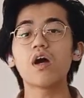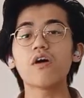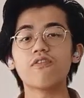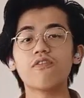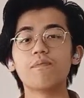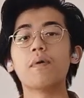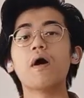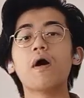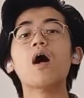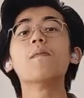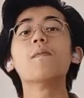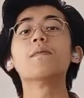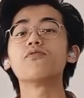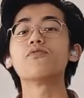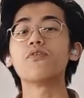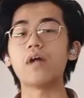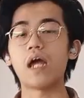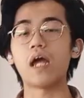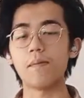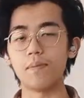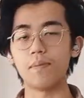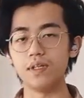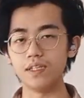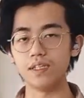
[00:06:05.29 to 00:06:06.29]
you have a
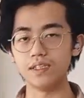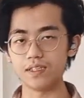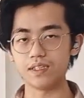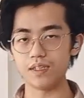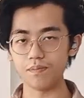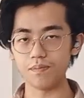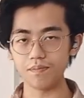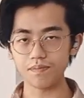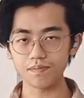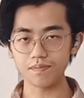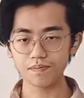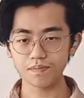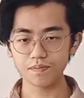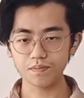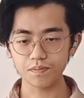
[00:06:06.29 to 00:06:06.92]
pulmonary embolism.